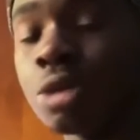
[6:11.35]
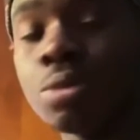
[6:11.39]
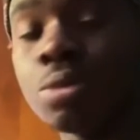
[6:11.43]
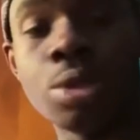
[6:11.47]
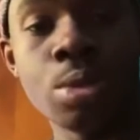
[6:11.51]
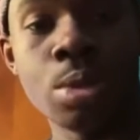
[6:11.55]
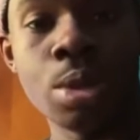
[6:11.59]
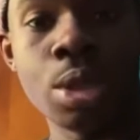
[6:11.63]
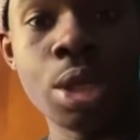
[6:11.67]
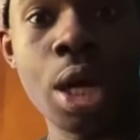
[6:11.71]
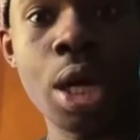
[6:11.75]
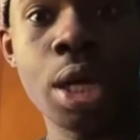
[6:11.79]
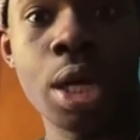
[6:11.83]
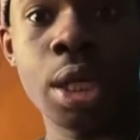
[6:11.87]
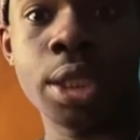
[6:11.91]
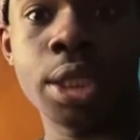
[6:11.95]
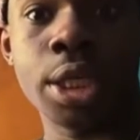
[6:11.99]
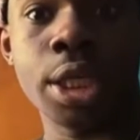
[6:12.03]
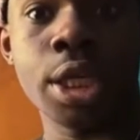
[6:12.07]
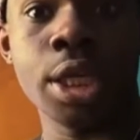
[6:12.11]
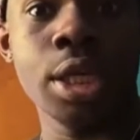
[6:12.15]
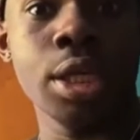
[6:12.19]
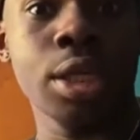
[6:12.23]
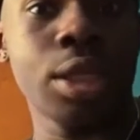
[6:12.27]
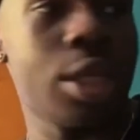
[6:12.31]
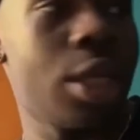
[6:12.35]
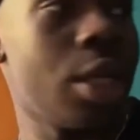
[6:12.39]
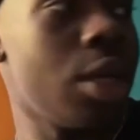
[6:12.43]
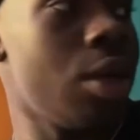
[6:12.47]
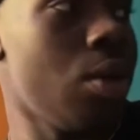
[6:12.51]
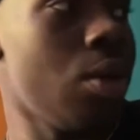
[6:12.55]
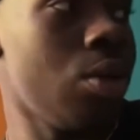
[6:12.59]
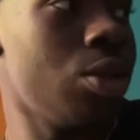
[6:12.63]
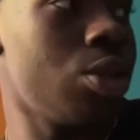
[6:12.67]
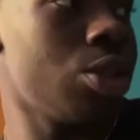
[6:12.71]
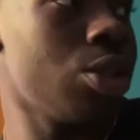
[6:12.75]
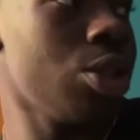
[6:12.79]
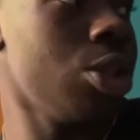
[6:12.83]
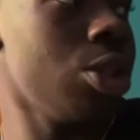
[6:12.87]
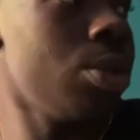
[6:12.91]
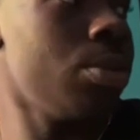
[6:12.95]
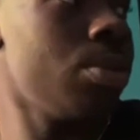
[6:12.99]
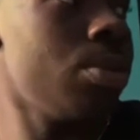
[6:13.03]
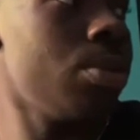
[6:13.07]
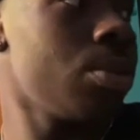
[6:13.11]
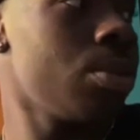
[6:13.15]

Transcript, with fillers: To be honest, eat then go to sleep